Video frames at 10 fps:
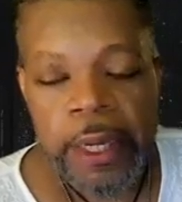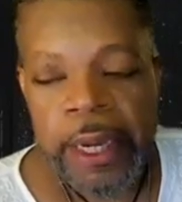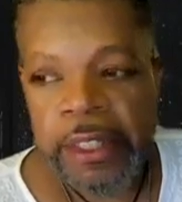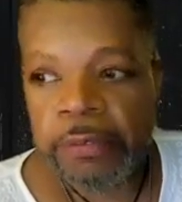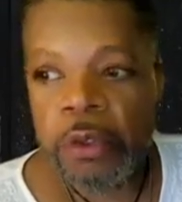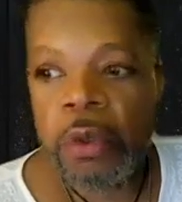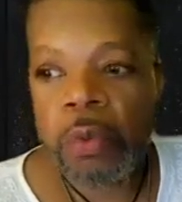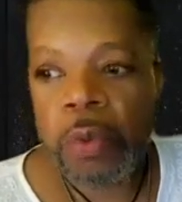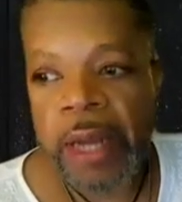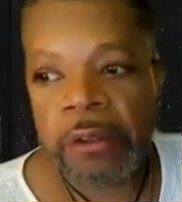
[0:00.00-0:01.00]
And if you're
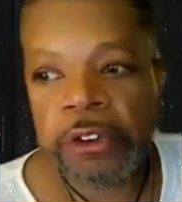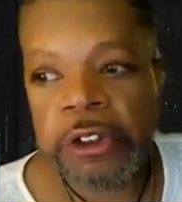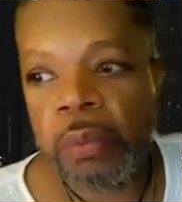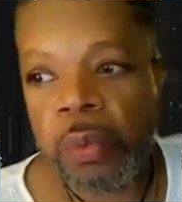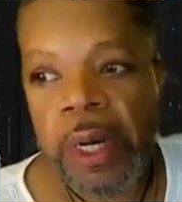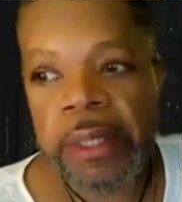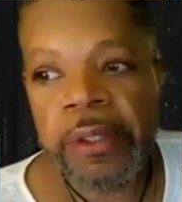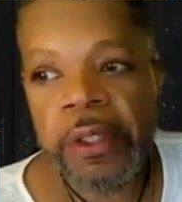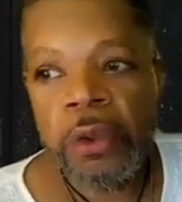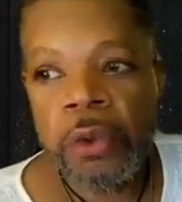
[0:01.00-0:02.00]
around
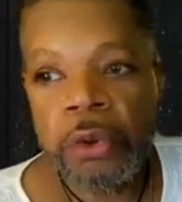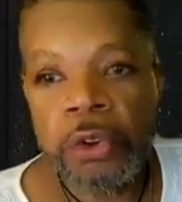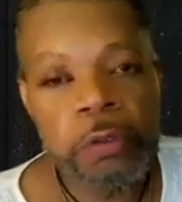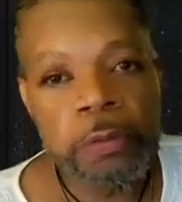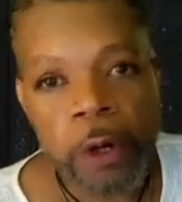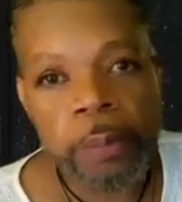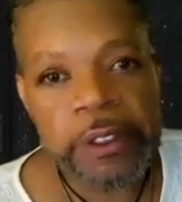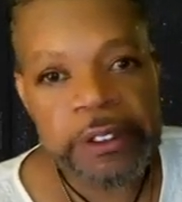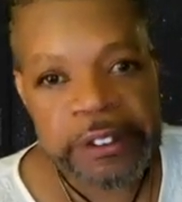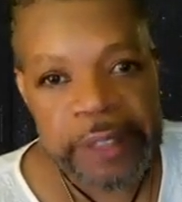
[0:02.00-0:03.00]
someone who you
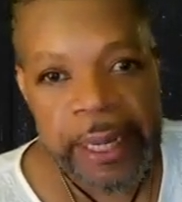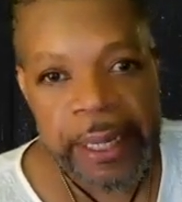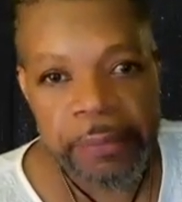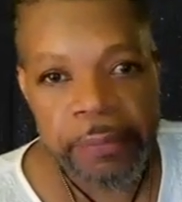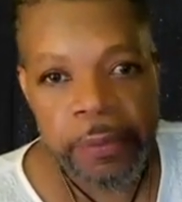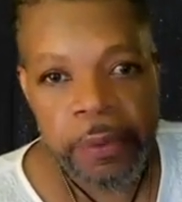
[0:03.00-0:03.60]
verbally say